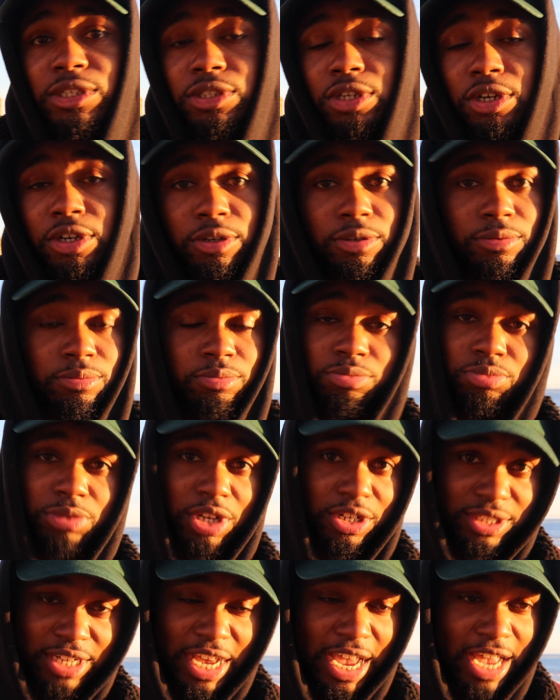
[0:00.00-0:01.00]
So
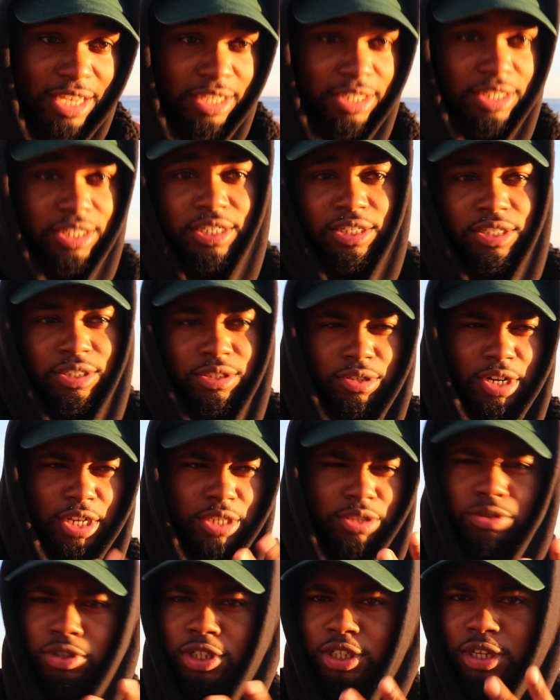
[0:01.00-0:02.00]
there's that. So
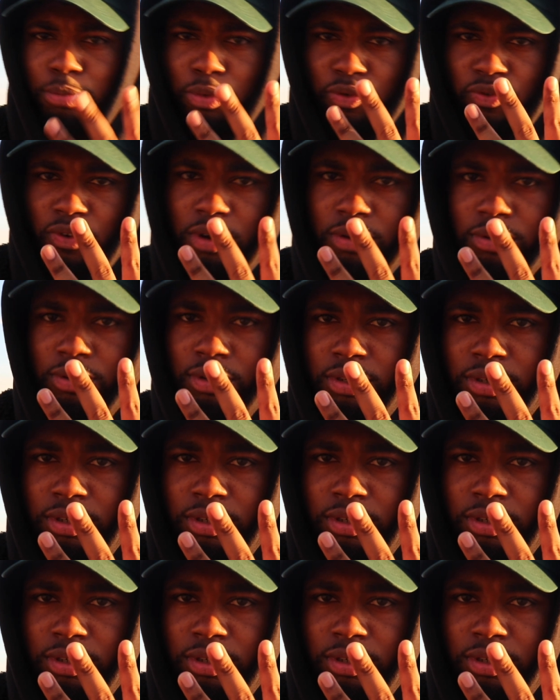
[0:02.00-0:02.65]
that's 3. Number 4.